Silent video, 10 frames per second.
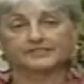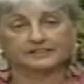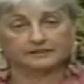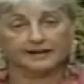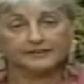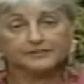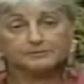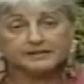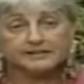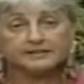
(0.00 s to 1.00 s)
If there's a lot
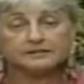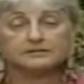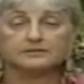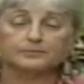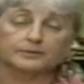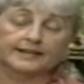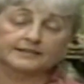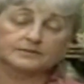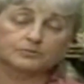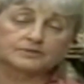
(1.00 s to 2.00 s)
of humidity, the
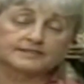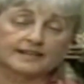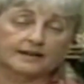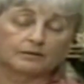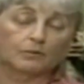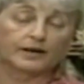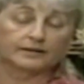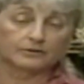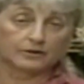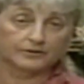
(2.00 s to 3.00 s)
plants will stay
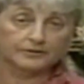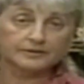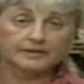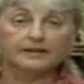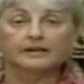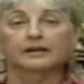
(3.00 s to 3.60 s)
wet longer.